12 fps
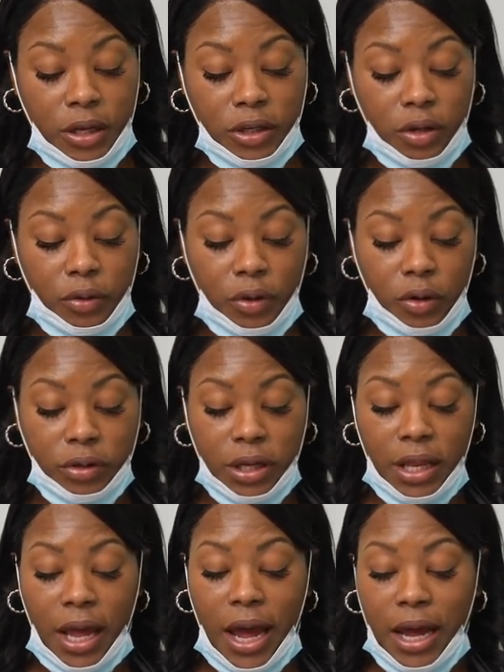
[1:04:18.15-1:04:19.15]
So those
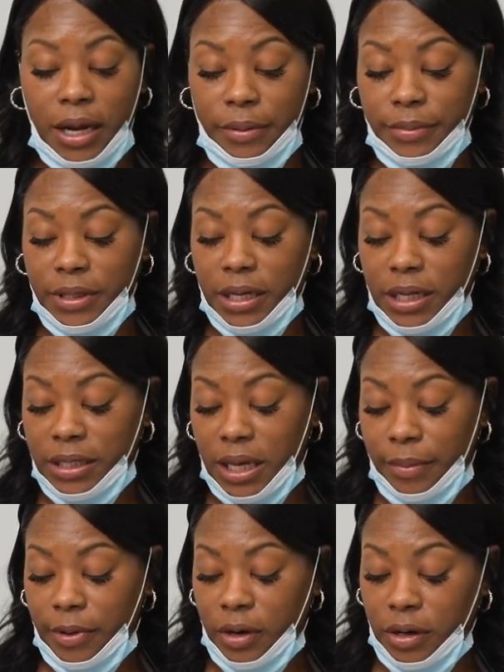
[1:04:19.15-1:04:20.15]
are the items the
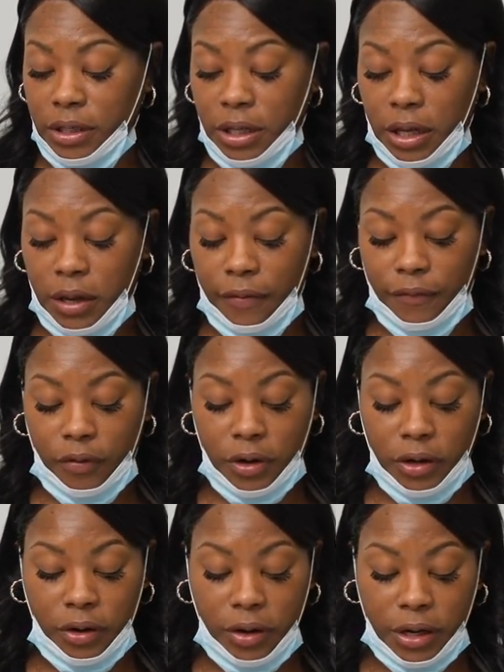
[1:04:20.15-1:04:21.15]
examiner is looking for
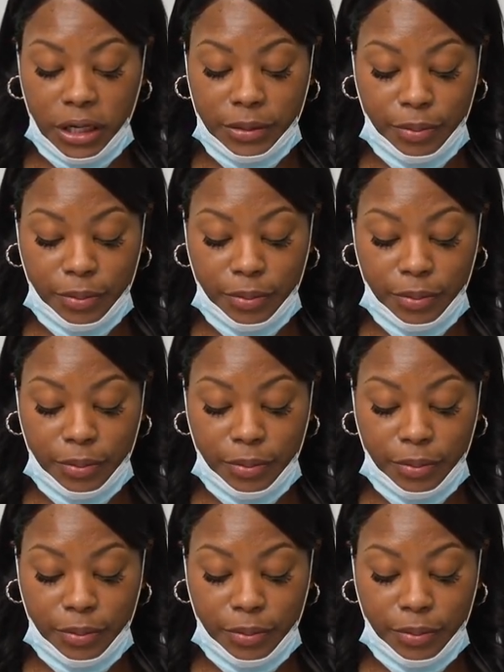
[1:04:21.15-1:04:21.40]
during this